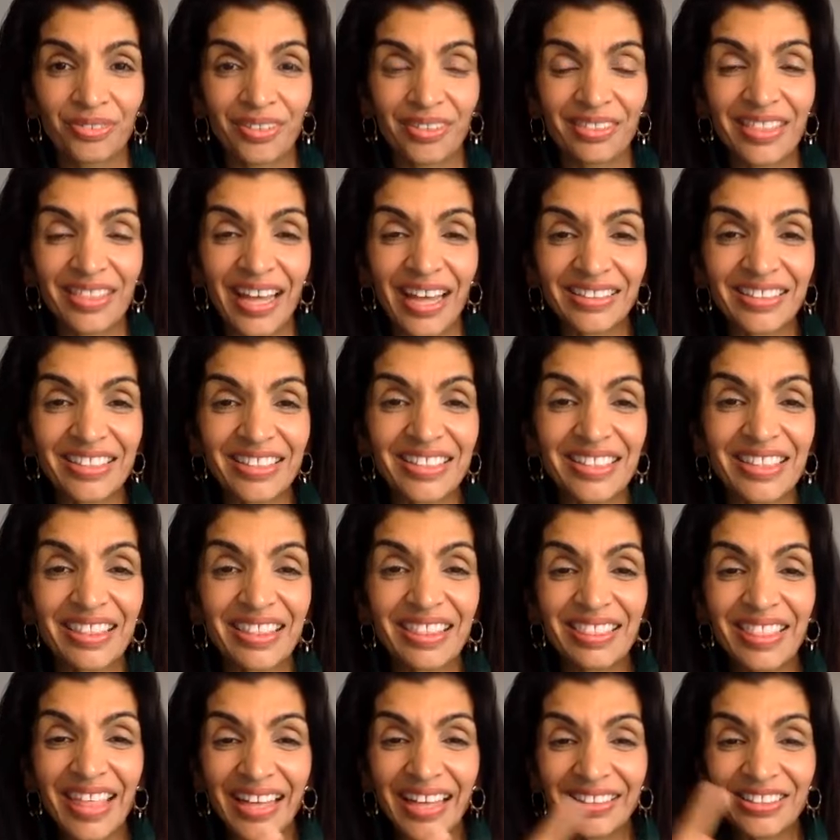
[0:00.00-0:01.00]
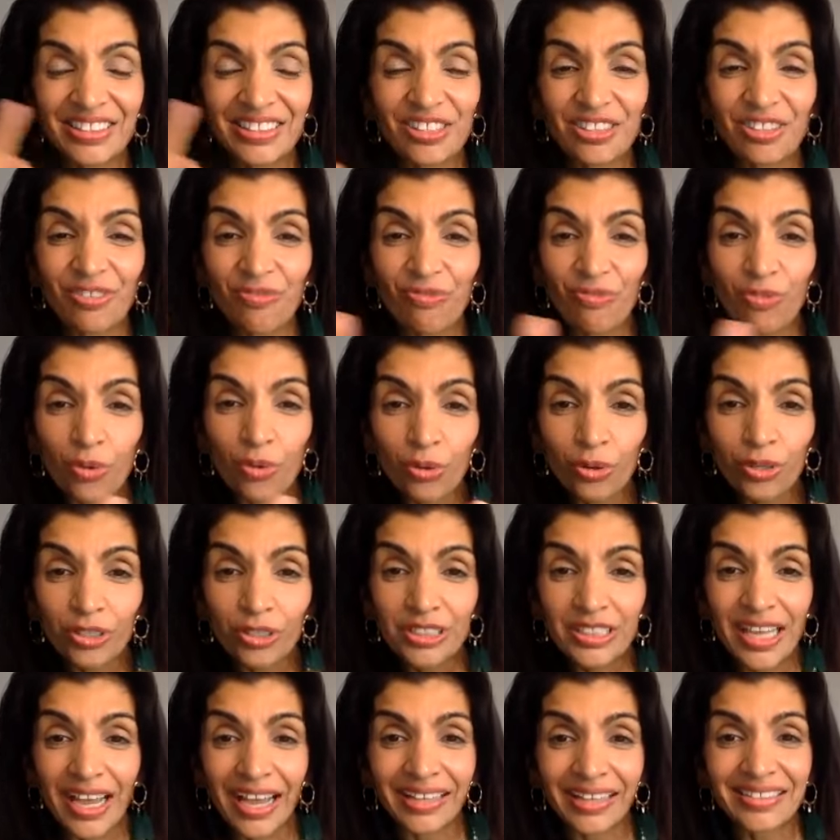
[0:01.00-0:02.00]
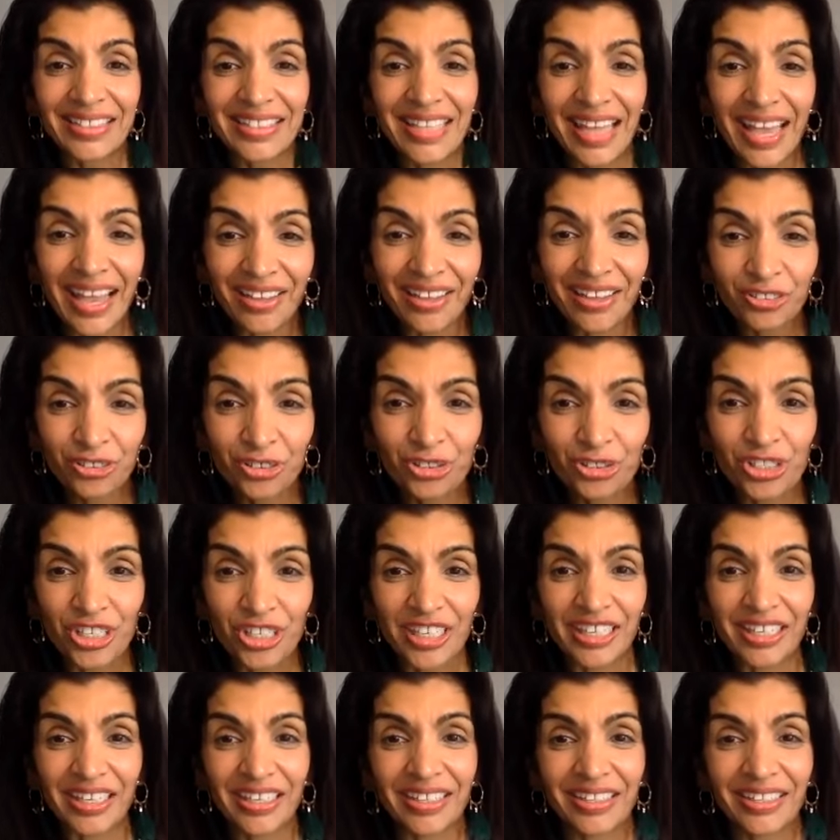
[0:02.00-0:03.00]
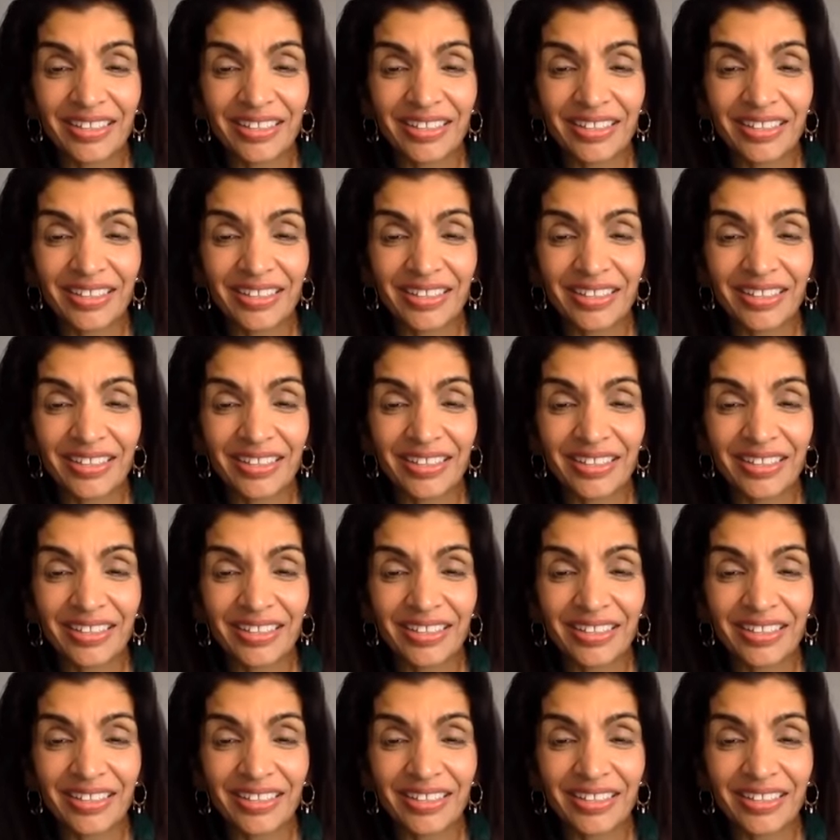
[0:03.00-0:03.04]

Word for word: That's, that's the vortex energy.